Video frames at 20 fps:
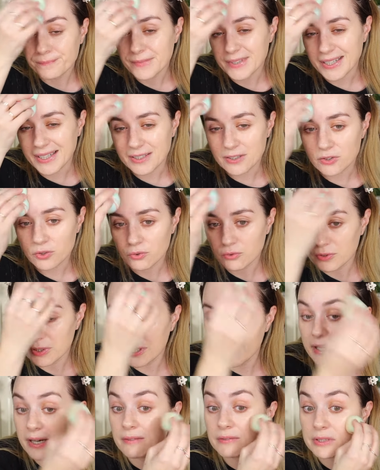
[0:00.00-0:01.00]
I don't
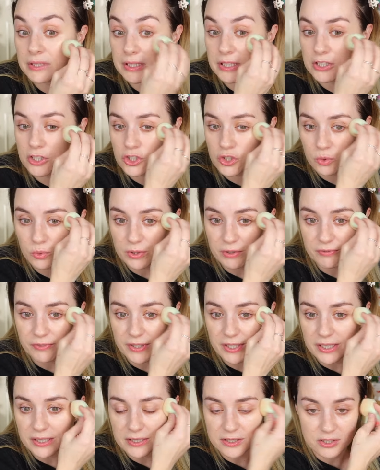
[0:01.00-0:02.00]
really have an issue with
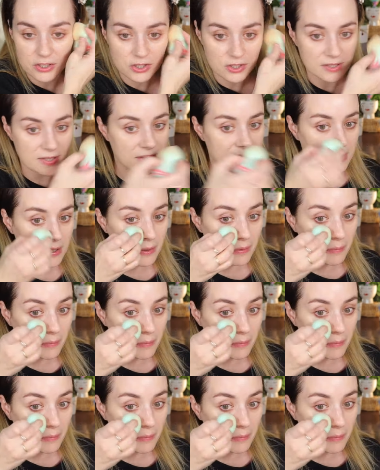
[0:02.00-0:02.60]
it it's just